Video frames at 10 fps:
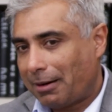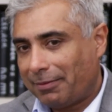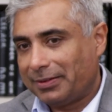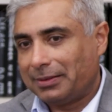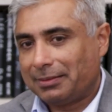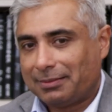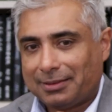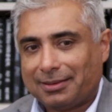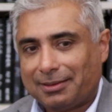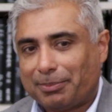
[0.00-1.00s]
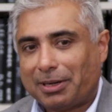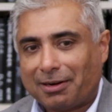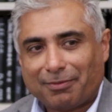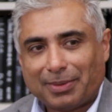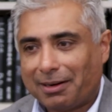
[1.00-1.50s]
often the
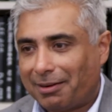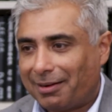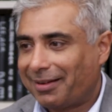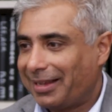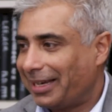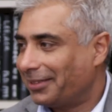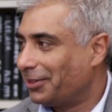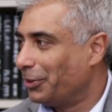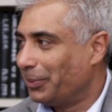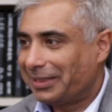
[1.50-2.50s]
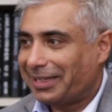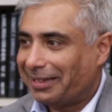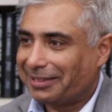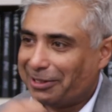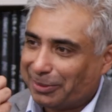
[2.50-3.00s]
part of my heart that has to do with
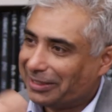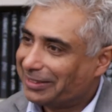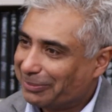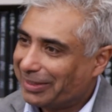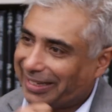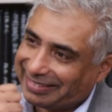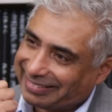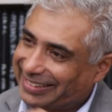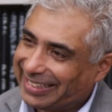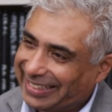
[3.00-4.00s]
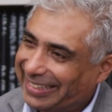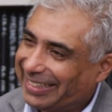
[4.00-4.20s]
science and humanism, that's